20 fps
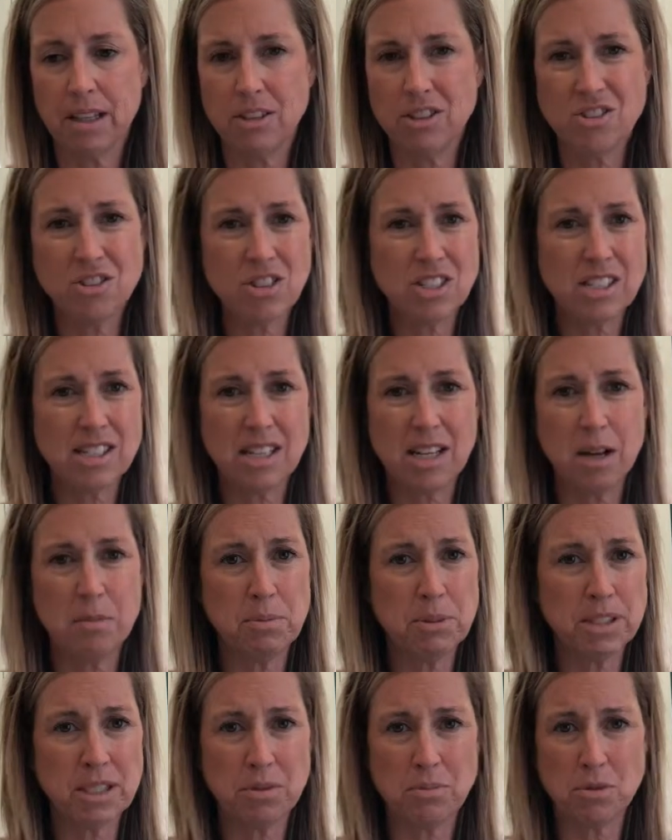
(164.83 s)
Those are just a
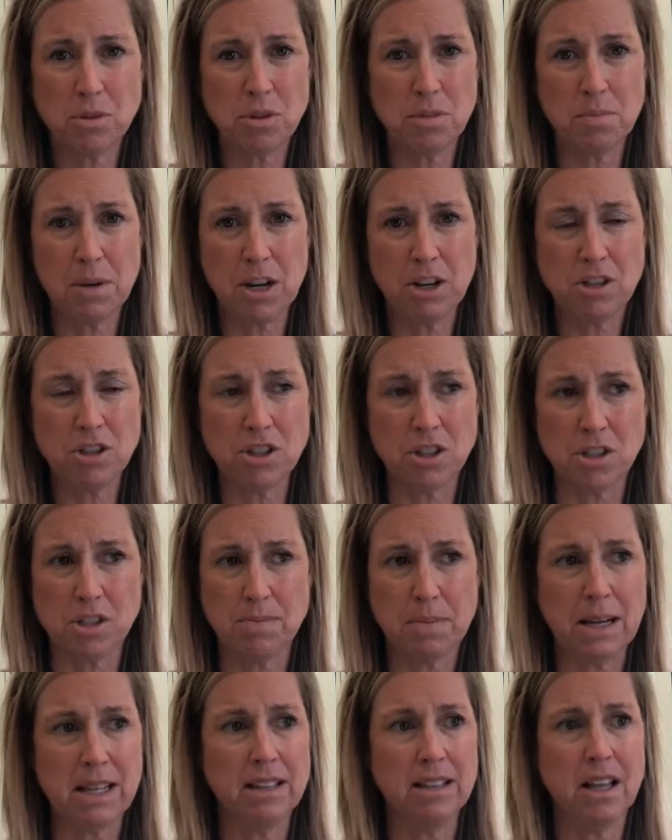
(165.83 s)
couple tips of the parachutes,
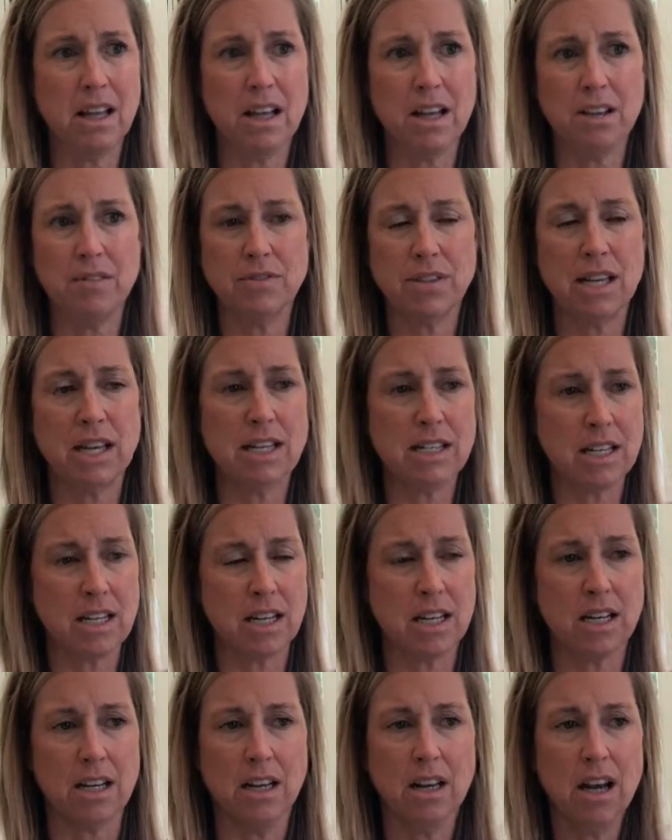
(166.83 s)
but I love the
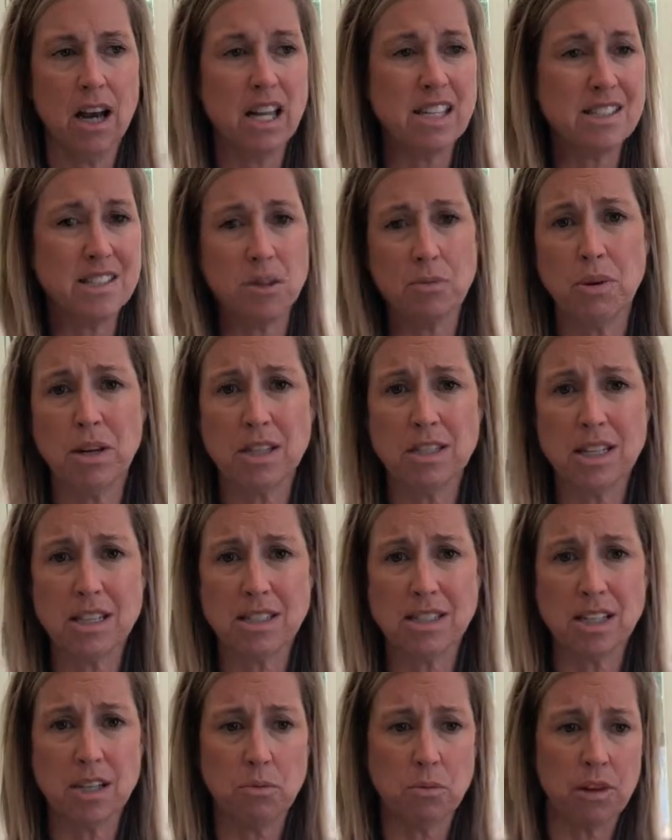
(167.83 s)
idea. I still want to
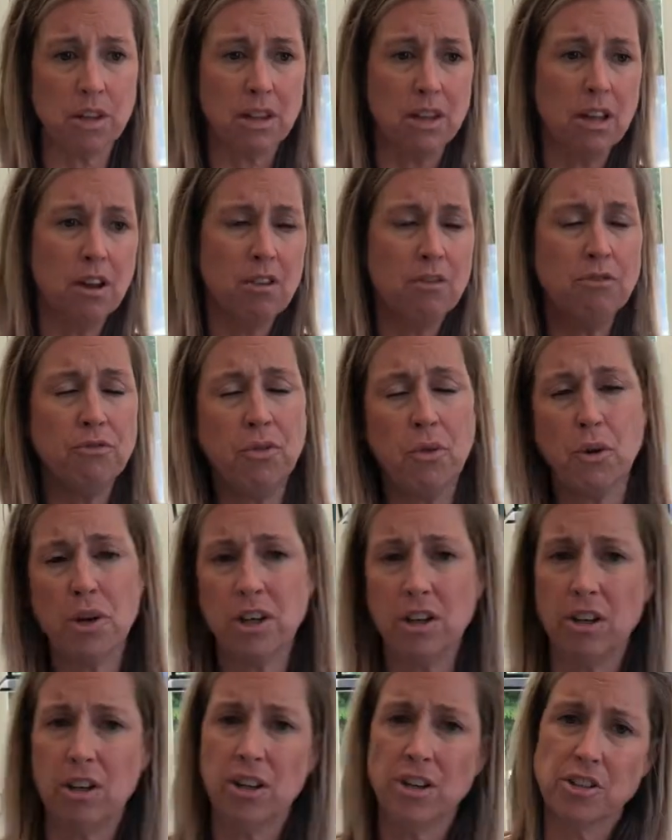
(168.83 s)
test it with
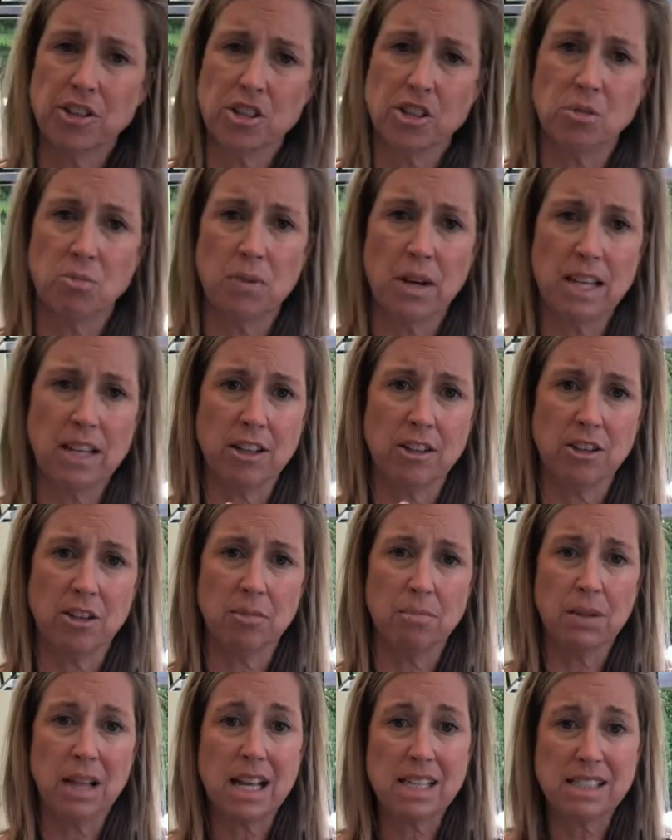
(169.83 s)
foil, just a regular
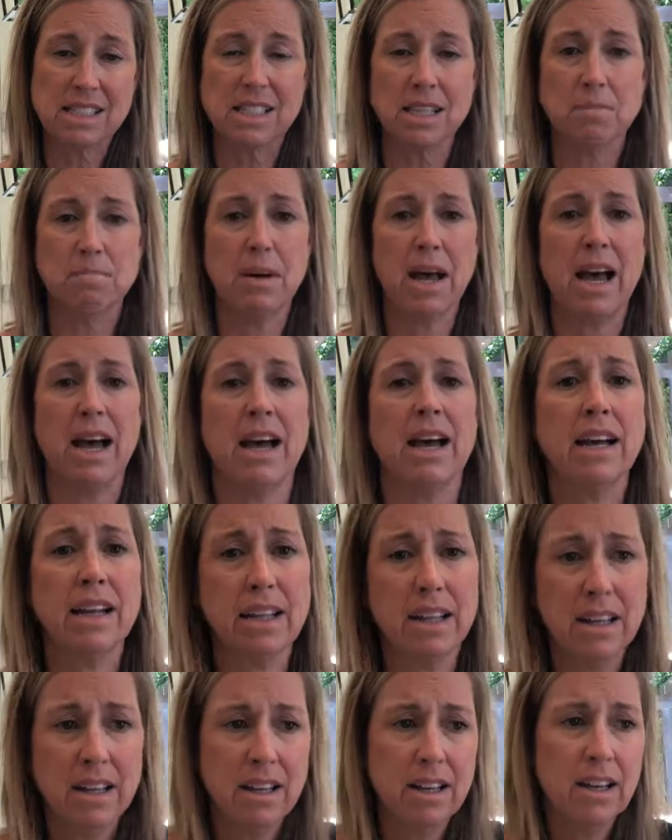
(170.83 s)
plastic
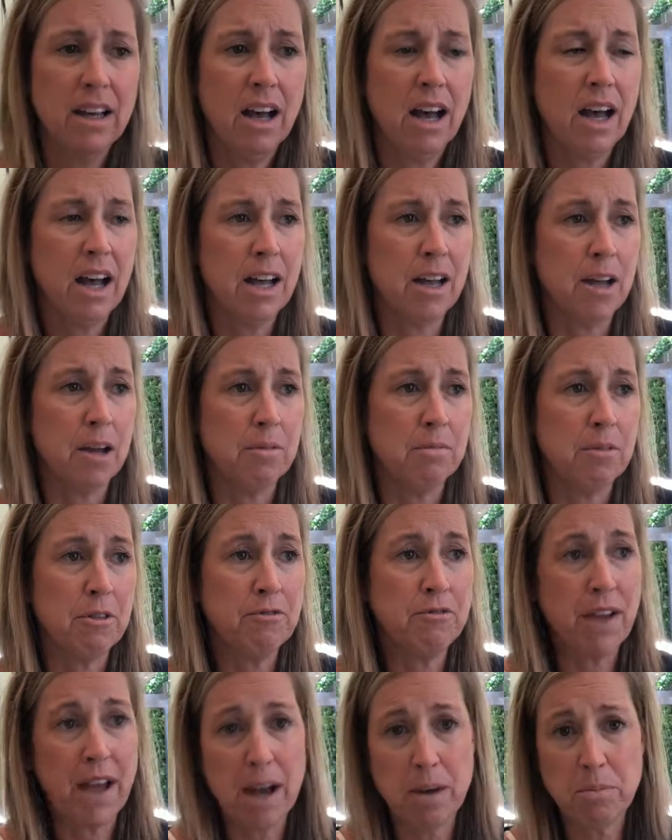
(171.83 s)
bag,
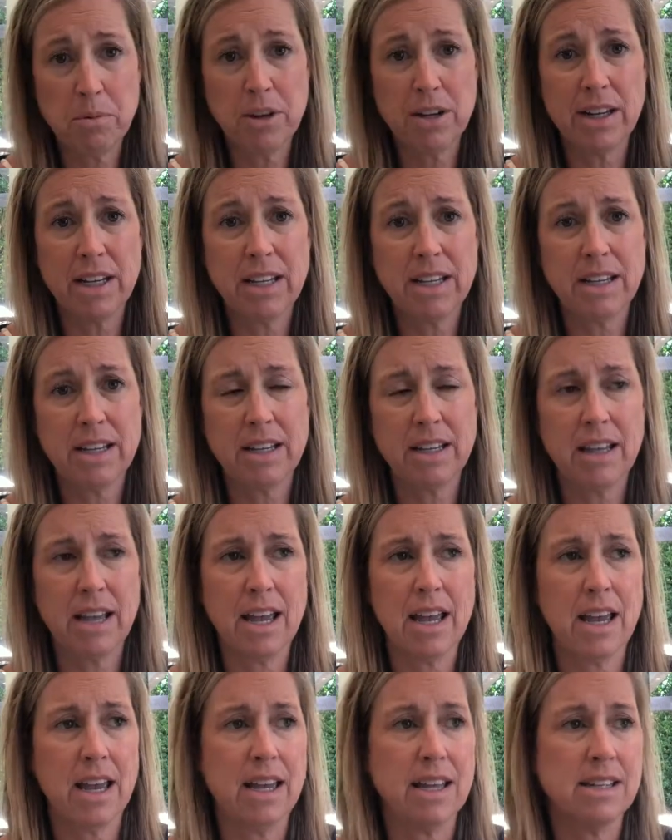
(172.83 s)
fabric,
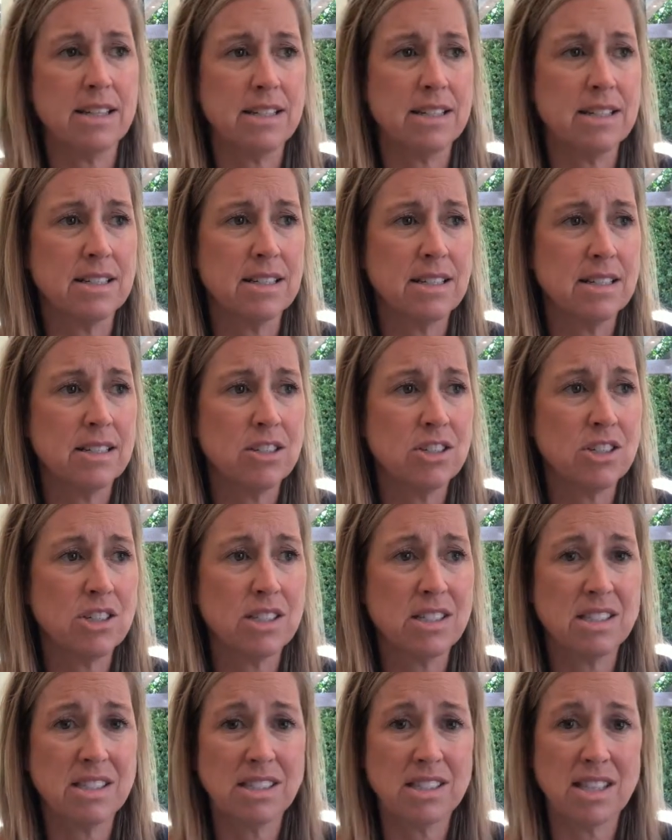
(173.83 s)
and
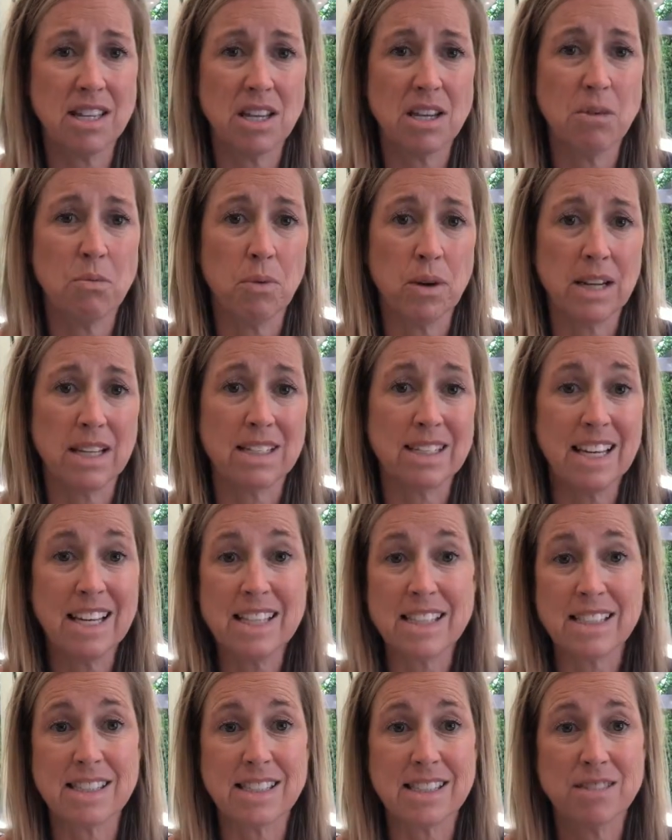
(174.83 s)
just see what it
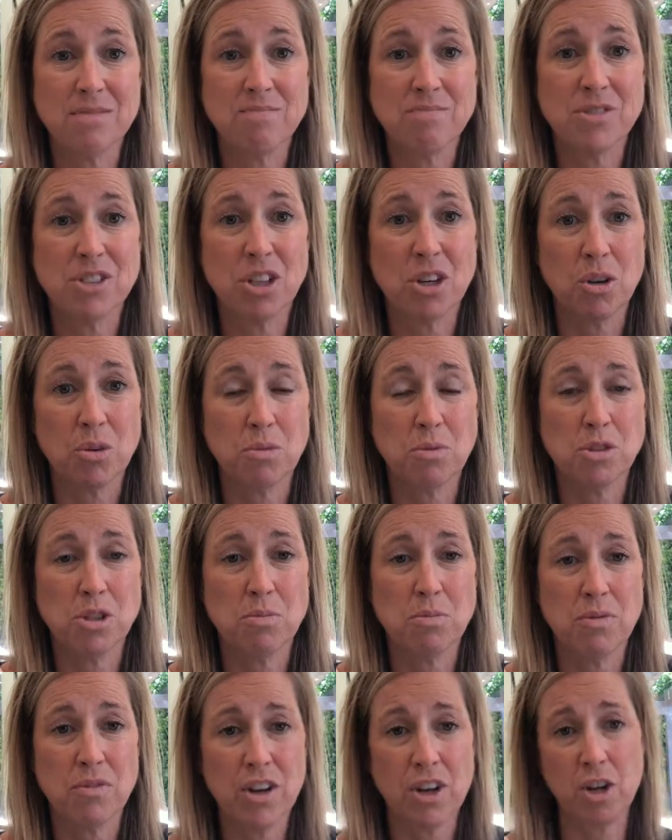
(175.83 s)
does. So
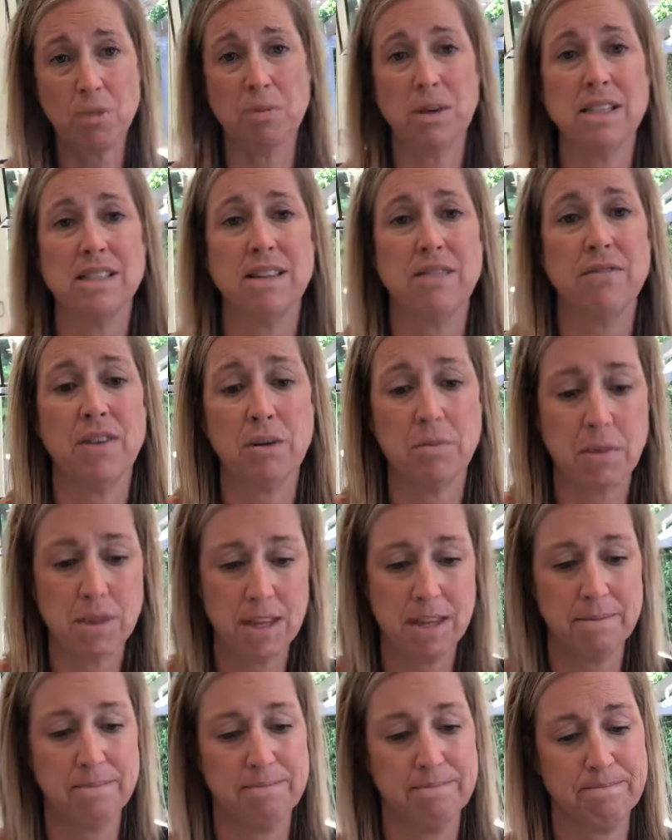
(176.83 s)
super fun. Hope you guys have fun
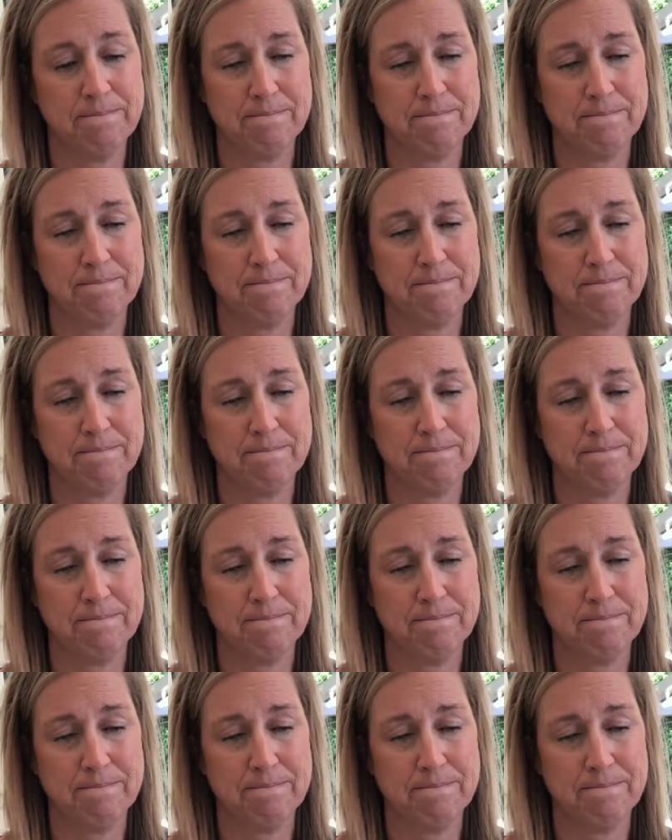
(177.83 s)
with it.